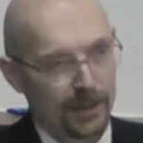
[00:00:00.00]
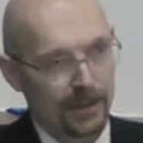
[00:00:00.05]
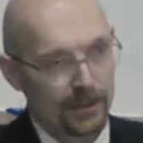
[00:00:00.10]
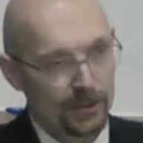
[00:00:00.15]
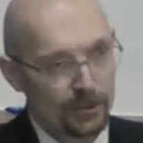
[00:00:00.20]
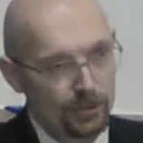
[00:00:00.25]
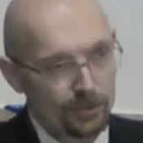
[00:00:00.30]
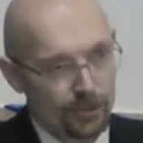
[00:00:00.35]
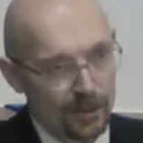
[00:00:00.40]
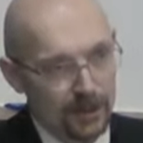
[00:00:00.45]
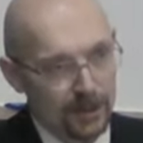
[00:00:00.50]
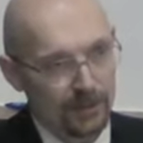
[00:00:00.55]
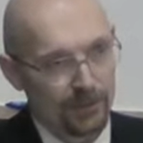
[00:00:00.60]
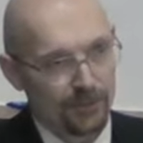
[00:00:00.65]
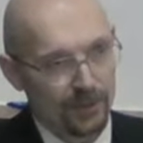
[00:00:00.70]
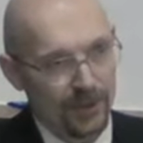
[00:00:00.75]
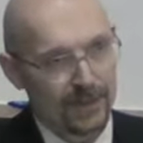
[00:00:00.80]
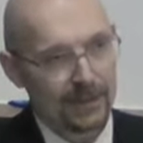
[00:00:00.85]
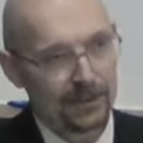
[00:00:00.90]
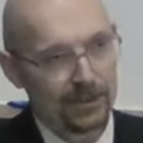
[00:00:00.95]
Usually, the
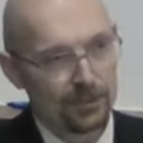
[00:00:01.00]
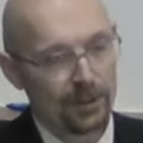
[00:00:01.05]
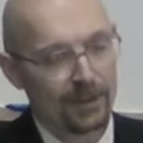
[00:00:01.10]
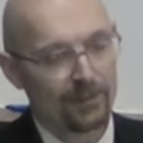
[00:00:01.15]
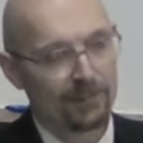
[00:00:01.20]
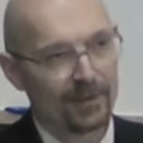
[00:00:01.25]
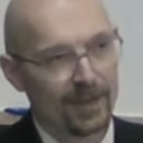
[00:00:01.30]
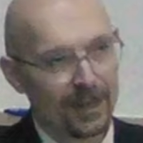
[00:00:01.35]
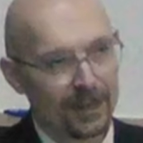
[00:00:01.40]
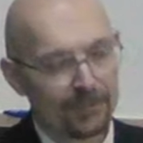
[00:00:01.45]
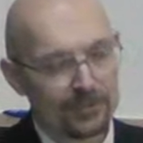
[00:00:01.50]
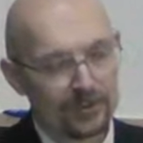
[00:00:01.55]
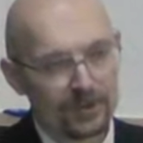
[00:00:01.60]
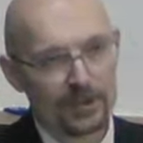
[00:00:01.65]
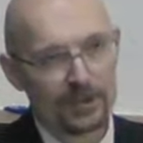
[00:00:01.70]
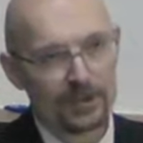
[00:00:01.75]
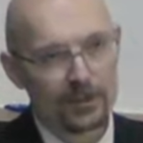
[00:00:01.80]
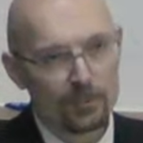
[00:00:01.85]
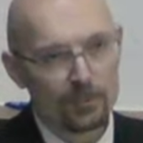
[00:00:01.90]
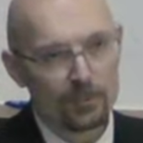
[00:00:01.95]
fact that you have left
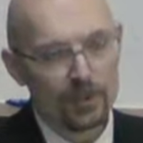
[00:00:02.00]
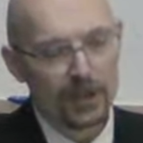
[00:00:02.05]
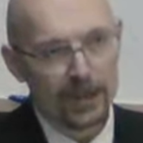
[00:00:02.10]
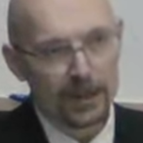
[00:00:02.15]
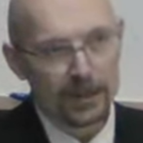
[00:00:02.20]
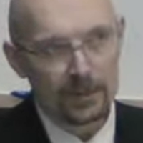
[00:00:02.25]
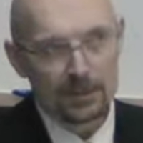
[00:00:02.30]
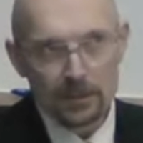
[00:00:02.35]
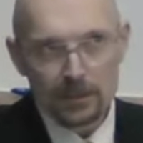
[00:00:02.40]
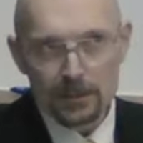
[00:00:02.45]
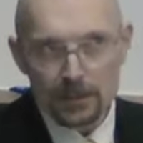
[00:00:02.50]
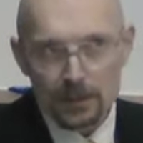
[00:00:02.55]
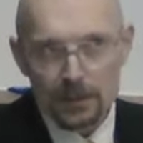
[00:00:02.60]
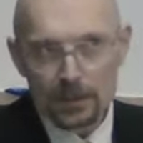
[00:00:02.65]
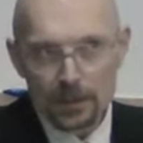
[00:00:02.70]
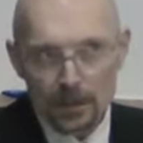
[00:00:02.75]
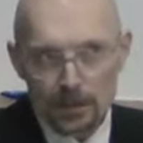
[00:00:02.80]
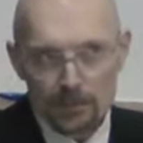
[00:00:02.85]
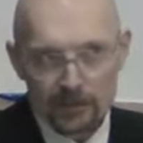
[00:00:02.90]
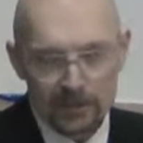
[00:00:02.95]
your brain
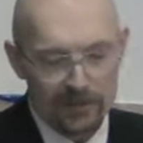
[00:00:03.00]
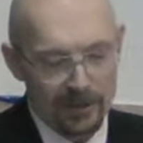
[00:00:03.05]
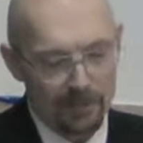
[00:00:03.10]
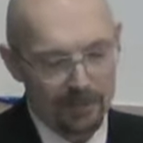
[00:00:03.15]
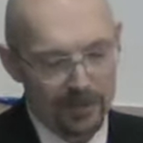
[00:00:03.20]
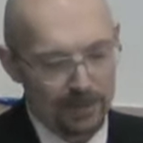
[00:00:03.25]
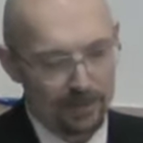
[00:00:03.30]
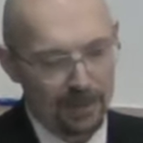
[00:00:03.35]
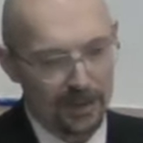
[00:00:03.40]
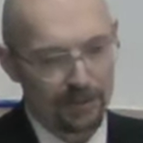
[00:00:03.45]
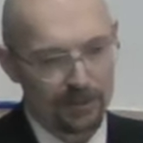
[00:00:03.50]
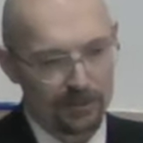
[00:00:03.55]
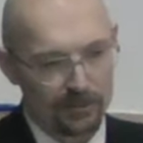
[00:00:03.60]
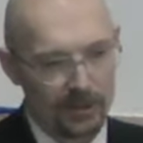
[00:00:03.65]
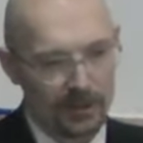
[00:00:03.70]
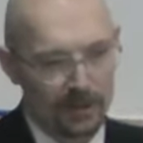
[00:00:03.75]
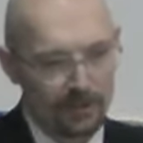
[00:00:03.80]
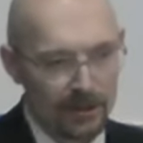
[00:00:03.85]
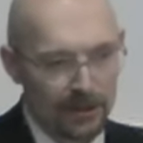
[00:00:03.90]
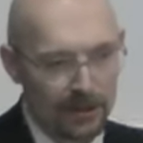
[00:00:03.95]
with something in the background to
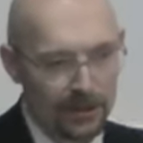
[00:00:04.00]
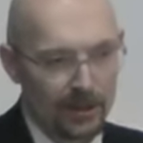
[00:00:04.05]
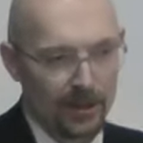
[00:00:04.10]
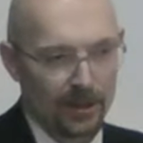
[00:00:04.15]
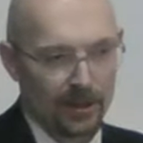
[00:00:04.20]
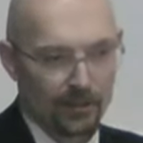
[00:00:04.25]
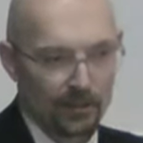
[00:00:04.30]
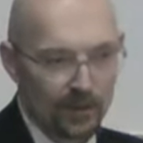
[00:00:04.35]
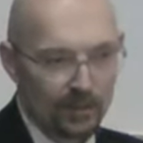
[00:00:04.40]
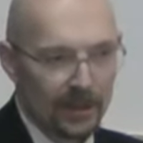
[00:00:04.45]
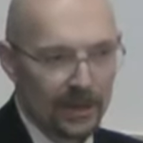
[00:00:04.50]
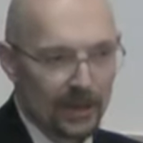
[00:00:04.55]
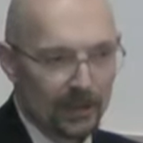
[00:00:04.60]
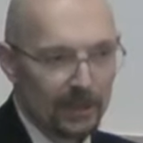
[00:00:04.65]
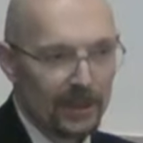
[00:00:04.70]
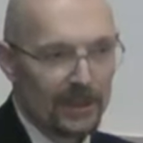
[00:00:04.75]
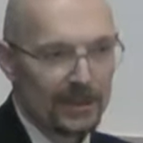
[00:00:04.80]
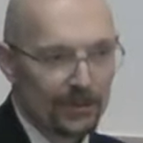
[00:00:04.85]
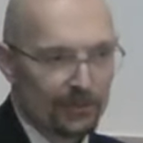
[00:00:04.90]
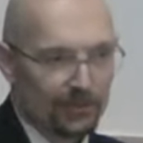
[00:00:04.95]
think about it will make a
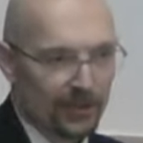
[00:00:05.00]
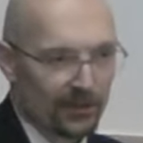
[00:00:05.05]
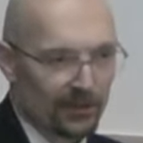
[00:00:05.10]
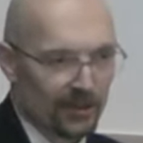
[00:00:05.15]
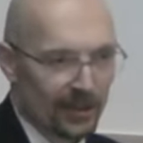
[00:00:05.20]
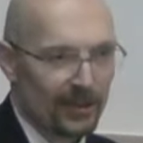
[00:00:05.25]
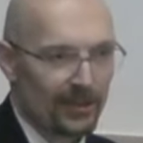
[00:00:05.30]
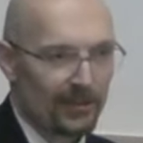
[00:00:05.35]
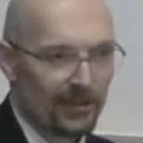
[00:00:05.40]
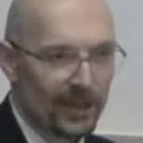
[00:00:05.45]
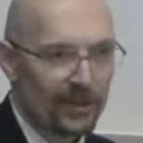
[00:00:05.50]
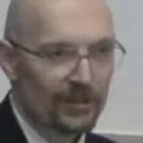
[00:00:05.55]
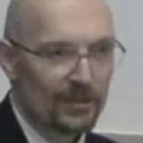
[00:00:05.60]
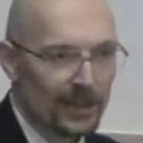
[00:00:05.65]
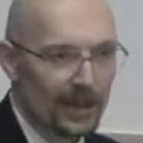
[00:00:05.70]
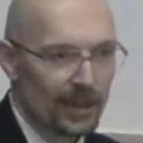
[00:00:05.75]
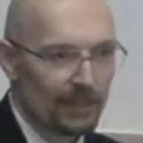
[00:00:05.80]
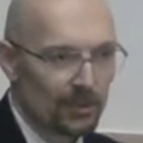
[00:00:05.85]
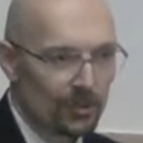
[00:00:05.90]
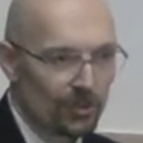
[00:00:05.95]
big difference. And the second
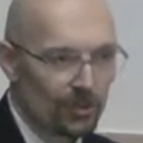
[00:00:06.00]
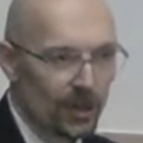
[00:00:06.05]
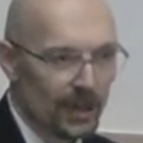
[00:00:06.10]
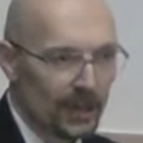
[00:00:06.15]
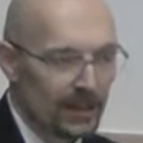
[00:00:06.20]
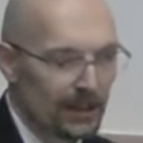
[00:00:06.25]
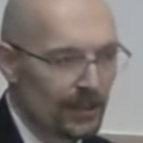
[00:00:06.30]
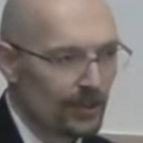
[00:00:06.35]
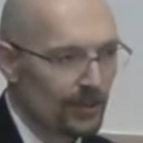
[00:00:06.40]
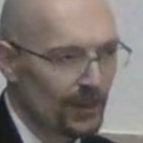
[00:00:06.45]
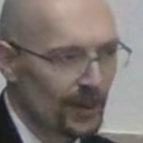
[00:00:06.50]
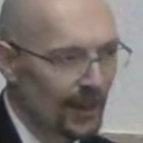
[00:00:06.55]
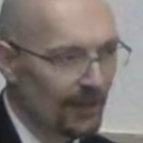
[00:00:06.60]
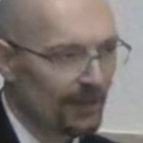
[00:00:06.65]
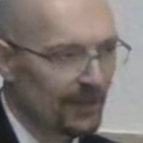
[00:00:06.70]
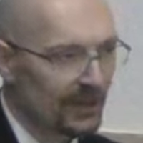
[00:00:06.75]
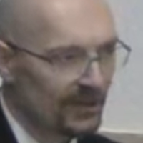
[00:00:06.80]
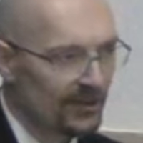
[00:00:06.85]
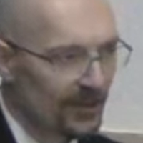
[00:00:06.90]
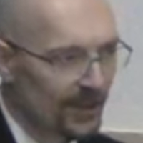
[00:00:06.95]
time you try it, you will have
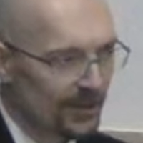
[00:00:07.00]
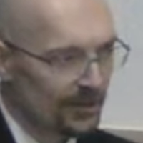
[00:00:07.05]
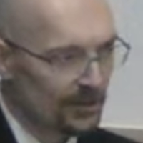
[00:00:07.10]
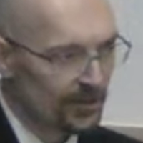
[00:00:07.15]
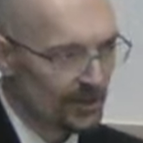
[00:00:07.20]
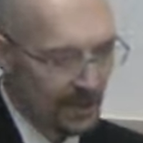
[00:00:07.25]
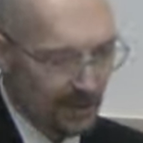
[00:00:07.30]
an insight you didn't